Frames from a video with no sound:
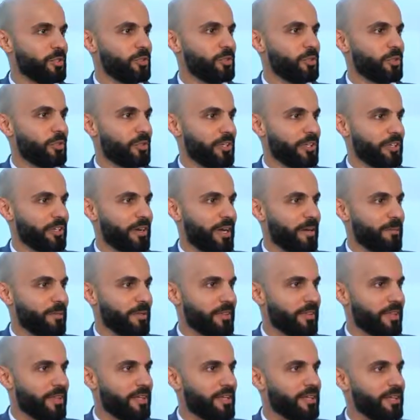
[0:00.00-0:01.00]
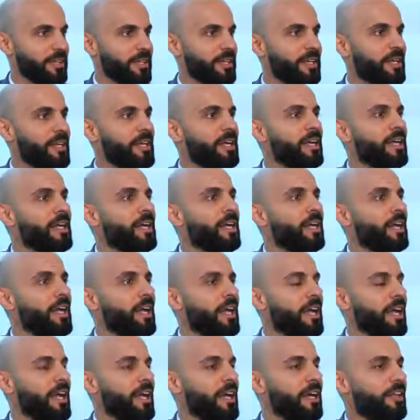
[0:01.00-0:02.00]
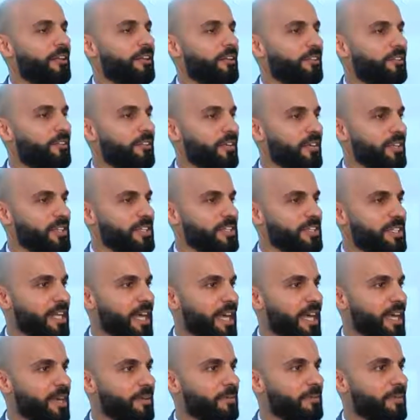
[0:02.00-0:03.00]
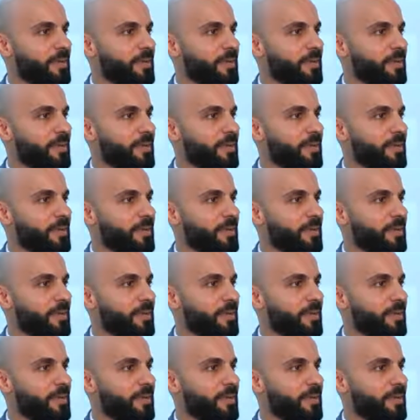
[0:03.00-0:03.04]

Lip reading: during Ramadan. The first time